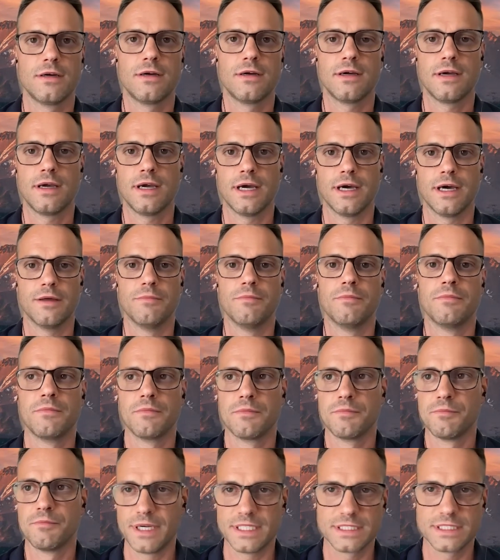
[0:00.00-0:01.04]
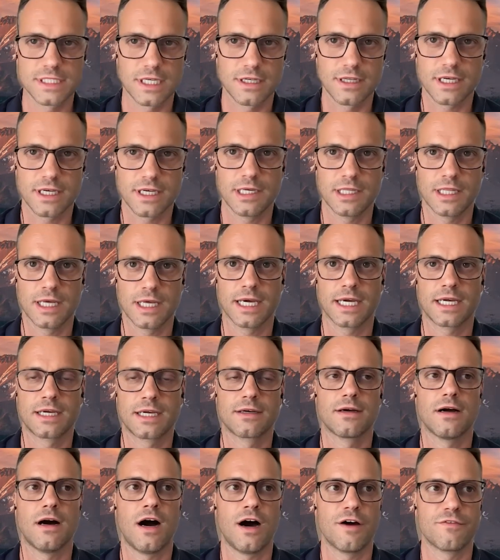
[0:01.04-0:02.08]
and basically like
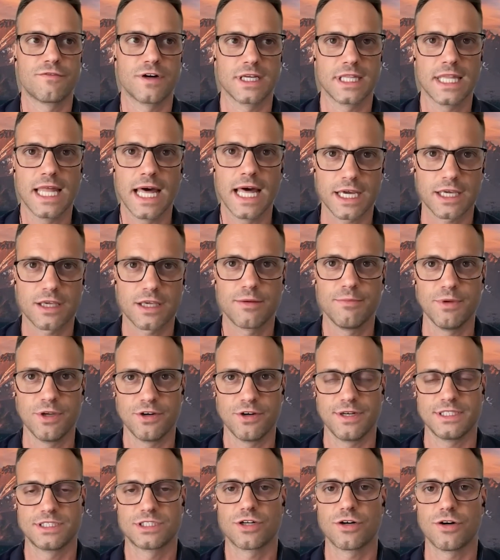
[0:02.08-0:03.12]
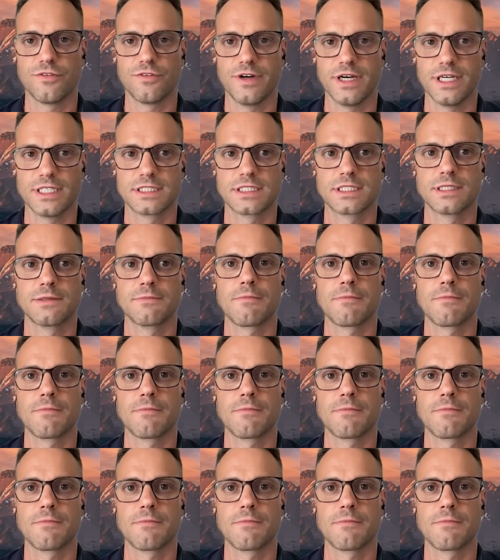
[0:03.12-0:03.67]
offering that community service.